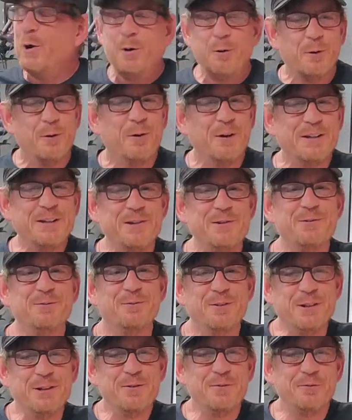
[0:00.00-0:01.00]

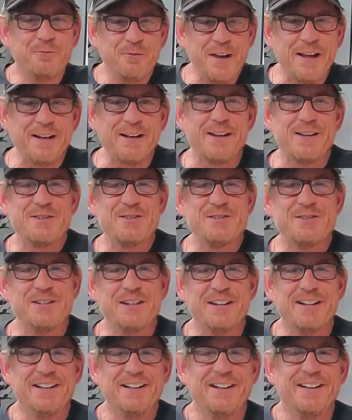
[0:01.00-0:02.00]
when you finish
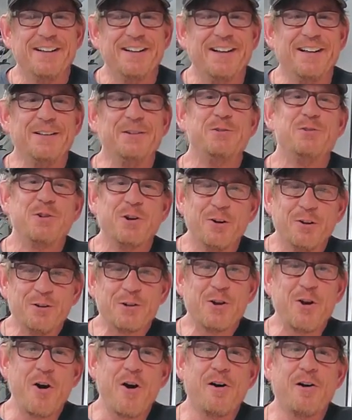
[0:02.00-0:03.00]
and you turn
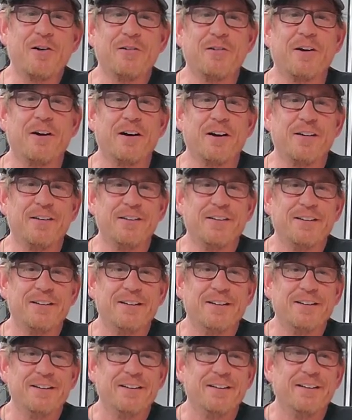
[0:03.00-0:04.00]
the car on
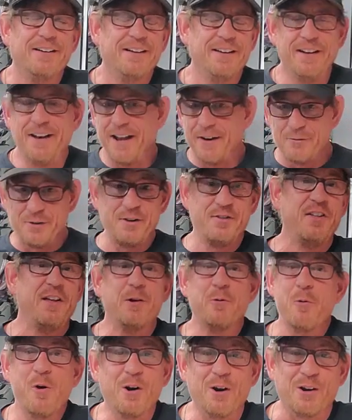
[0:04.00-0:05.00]
and
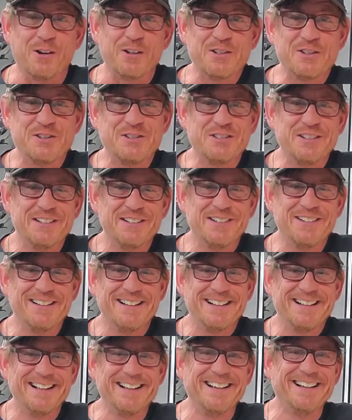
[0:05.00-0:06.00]
everything works,
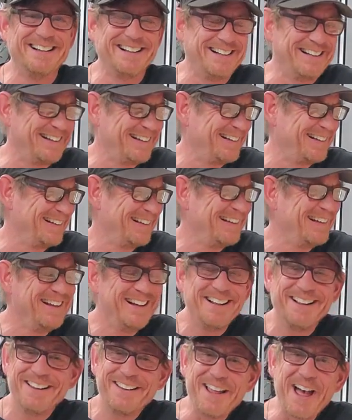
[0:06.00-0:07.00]

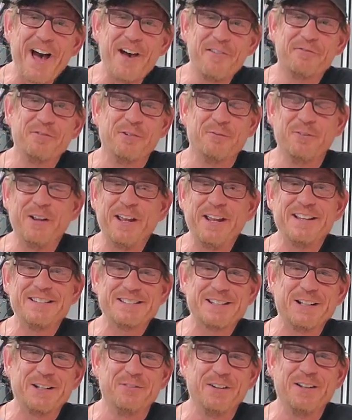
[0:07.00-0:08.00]
that for me is
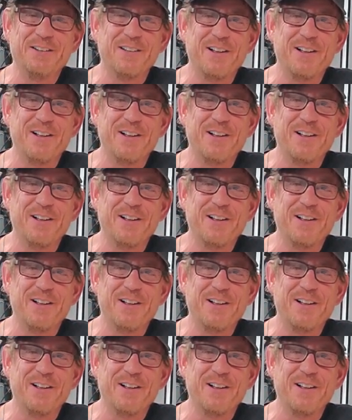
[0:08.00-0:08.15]
going to be